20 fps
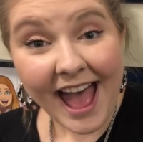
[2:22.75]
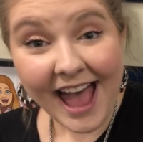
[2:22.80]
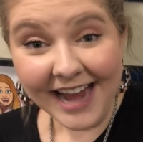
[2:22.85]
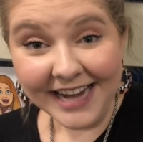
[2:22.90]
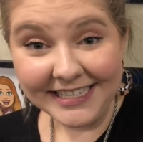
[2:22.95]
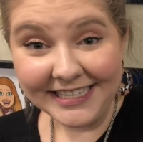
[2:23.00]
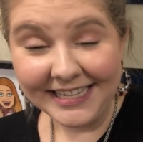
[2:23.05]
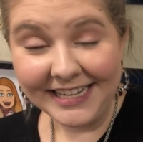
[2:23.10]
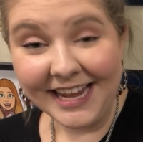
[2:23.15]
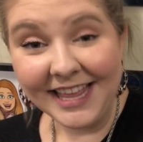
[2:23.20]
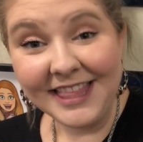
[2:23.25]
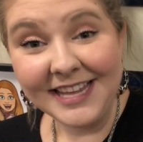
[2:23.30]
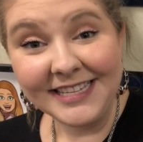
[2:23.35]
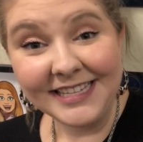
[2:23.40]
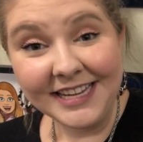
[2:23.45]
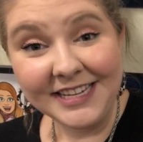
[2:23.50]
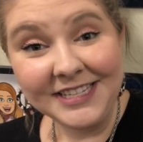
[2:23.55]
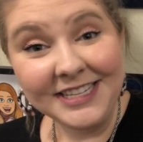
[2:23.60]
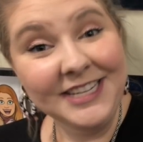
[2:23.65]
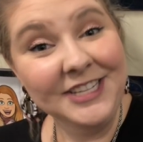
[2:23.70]
I did get this
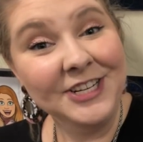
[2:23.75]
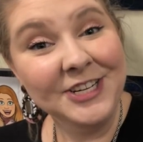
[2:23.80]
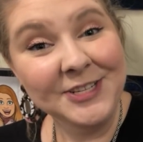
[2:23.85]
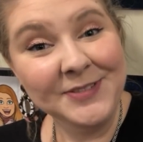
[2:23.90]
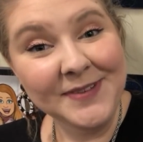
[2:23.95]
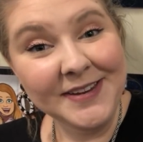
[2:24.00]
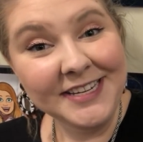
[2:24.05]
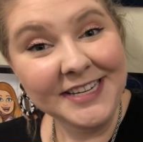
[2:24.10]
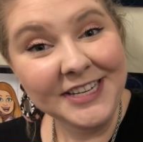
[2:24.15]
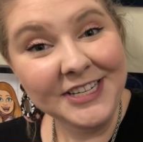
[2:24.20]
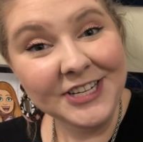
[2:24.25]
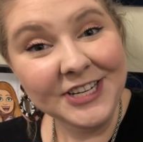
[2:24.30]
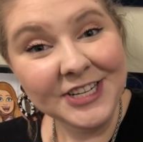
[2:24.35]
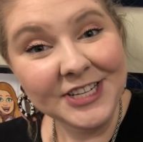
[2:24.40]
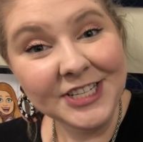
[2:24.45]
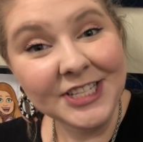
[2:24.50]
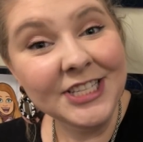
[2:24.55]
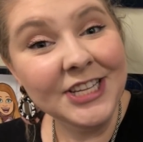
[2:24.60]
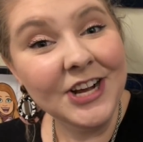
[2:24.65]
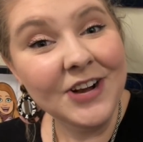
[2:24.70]
on Teachers Pay
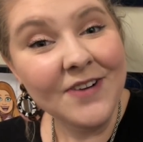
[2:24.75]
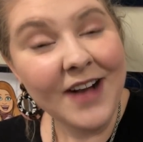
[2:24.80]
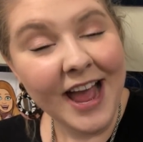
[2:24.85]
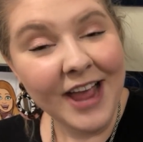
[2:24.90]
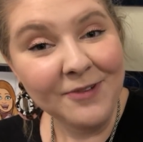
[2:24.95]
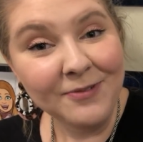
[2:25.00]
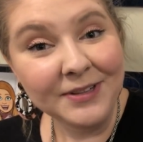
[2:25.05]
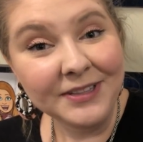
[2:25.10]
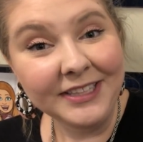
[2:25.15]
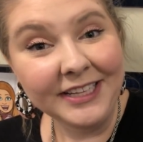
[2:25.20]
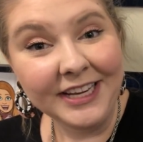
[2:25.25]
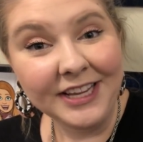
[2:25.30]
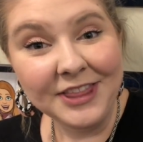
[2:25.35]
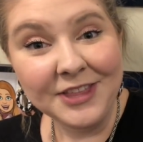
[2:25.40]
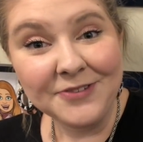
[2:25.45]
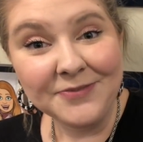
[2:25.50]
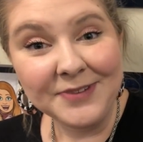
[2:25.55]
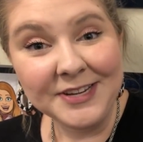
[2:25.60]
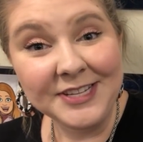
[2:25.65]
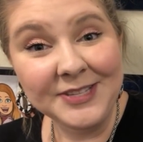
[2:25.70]
Teachers, so I will link
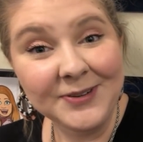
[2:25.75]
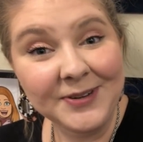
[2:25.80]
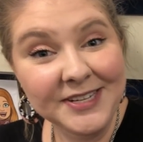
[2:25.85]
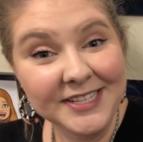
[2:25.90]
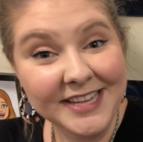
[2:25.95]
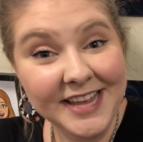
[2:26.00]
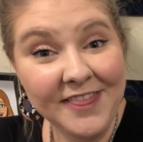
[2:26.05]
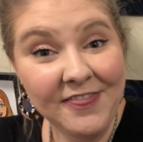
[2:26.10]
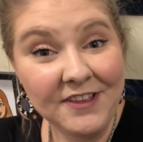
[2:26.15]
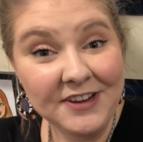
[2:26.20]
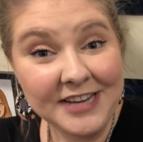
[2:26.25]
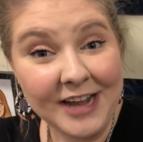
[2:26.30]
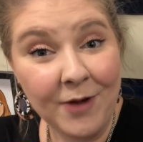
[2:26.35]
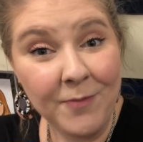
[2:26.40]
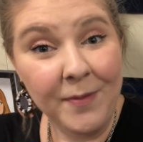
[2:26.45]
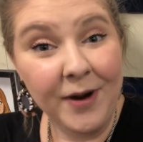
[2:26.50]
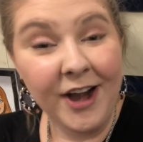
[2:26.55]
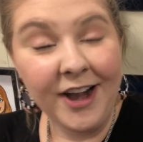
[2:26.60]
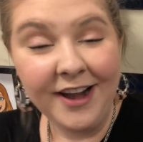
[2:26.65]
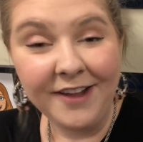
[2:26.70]
the resource in the
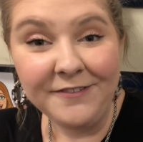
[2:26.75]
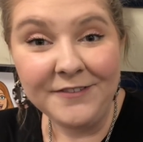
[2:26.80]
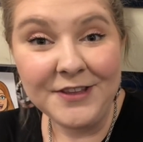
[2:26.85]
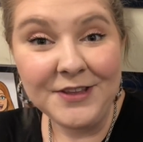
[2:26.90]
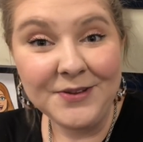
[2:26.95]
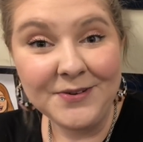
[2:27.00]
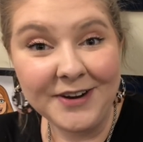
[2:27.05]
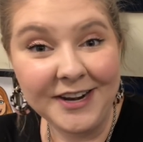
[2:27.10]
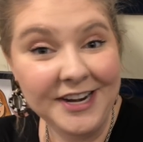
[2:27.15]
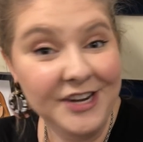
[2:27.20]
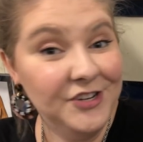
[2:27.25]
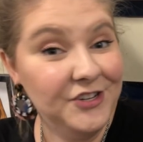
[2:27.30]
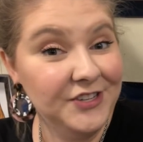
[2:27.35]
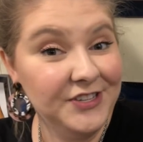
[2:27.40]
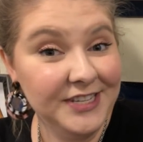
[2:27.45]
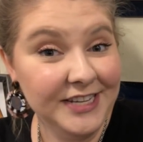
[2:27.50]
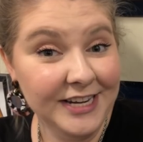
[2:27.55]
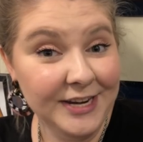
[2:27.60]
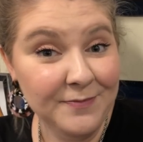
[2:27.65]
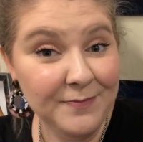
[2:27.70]
down bar if you are
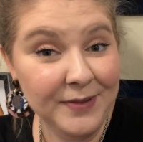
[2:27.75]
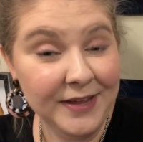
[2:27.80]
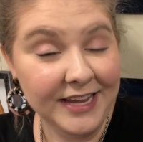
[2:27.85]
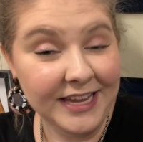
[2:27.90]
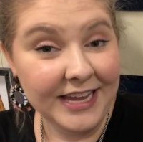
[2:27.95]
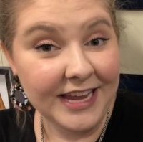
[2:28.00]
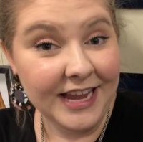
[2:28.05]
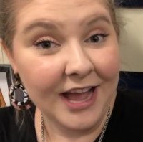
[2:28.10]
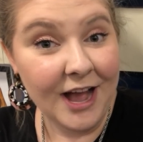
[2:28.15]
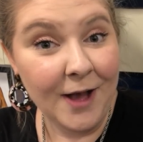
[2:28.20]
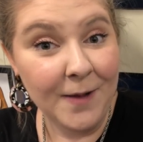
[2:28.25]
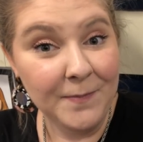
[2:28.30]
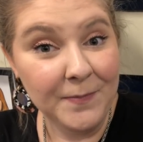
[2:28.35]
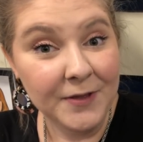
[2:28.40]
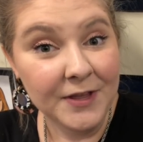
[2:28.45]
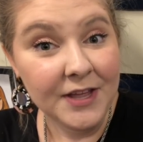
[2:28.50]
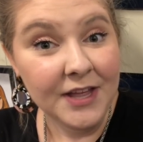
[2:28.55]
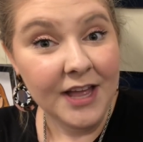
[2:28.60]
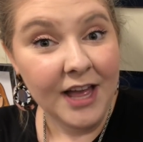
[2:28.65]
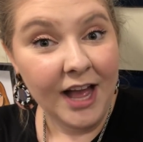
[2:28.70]
interested in picking up
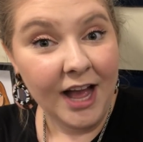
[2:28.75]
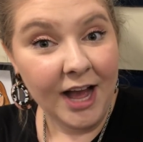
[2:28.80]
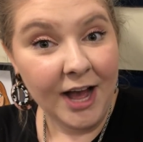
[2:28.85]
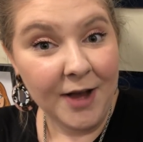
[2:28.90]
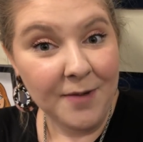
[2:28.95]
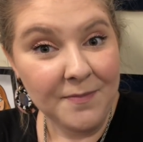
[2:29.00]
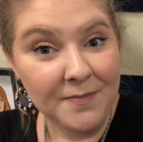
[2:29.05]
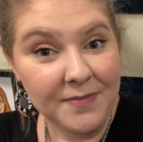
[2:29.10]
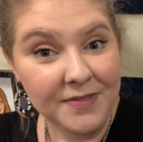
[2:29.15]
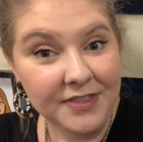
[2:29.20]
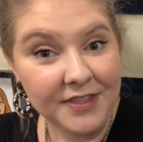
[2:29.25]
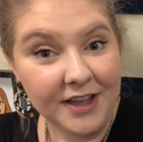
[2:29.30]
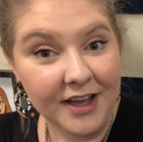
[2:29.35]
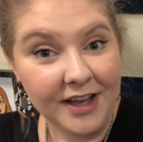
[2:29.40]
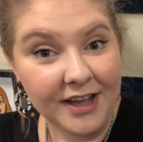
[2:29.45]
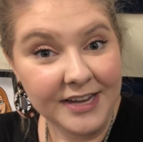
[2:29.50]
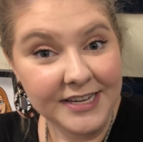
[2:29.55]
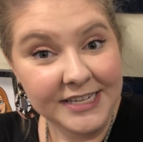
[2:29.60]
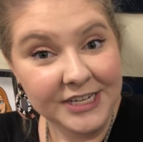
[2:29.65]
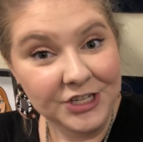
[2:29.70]

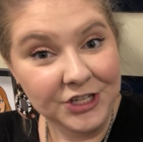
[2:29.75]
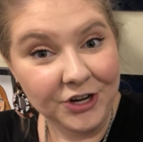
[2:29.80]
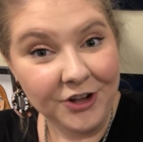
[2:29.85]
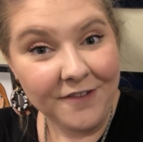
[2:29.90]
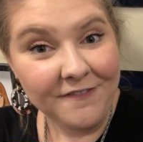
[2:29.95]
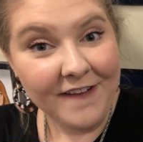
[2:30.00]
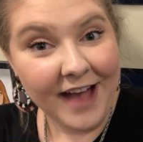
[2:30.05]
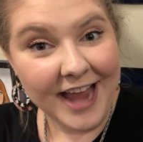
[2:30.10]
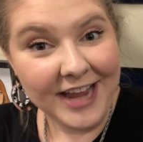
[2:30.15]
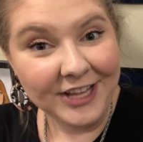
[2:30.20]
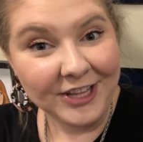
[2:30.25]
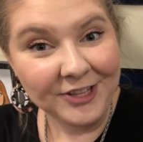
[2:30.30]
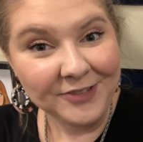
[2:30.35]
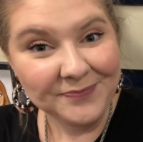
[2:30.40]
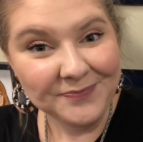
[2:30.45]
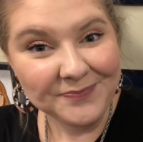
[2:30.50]
the digital file.